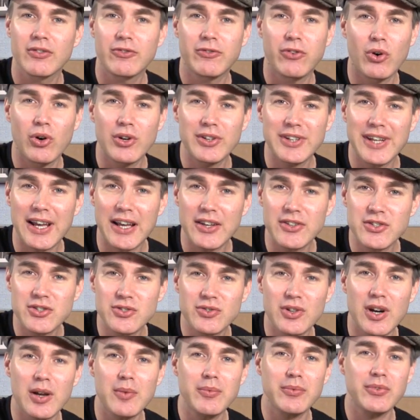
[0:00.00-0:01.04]
four down
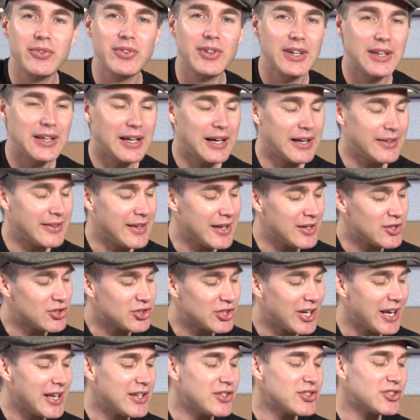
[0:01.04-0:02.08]
strums, and then
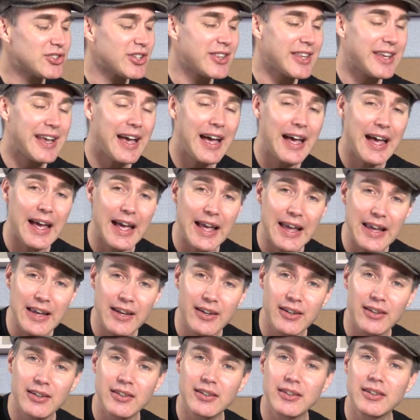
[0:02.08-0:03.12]
change to the A,
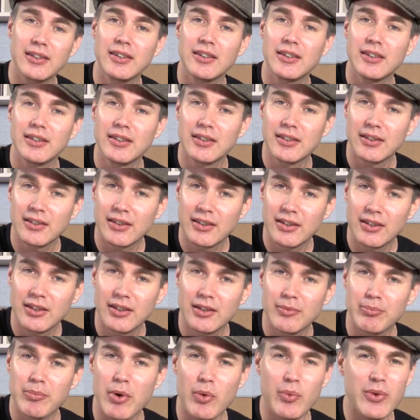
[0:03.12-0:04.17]

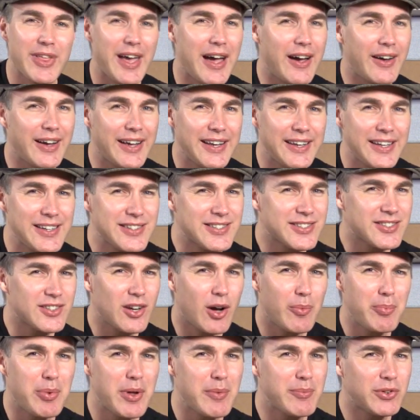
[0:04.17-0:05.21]
but without any
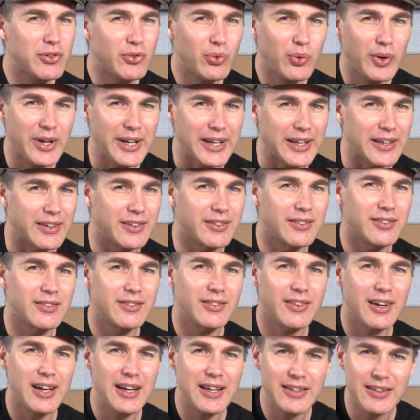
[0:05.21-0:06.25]
stop in between,
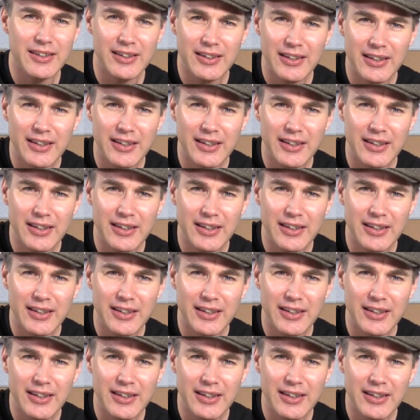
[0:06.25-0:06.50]
right?